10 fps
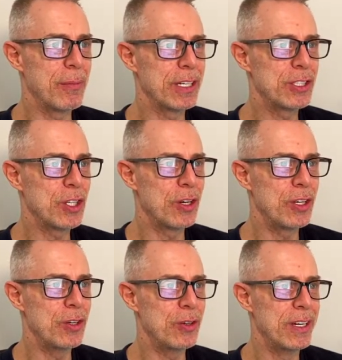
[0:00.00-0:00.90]
I'm going to show
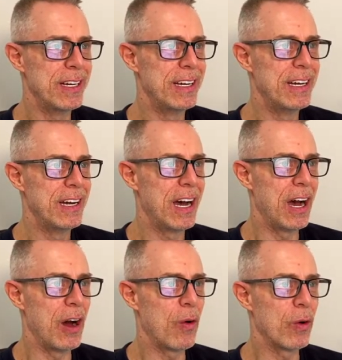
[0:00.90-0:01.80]
you
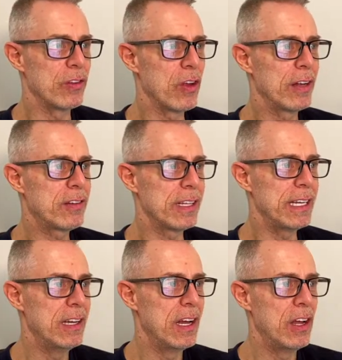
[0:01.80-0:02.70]

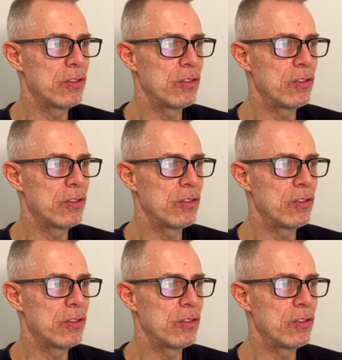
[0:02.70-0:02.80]
horizontally.